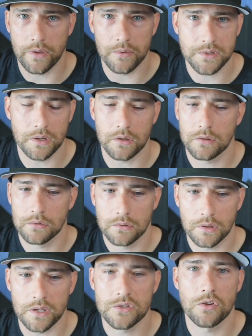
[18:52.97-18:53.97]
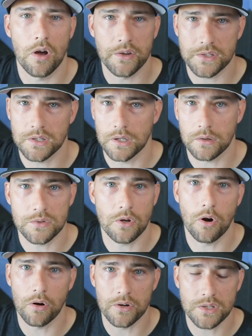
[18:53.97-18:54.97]
That was like exhausting. It was
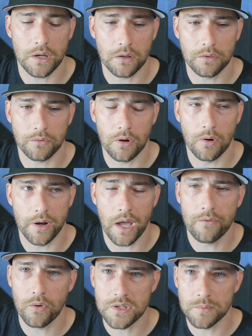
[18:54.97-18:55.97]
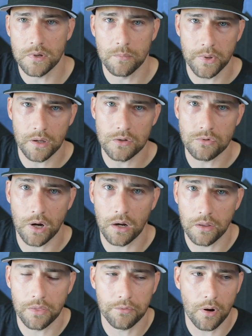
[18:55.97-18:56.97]
the hardest I could throw. And I've always been a big
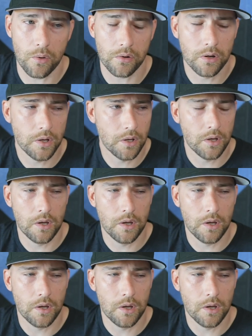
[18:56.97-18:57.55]
adrenaline thrower.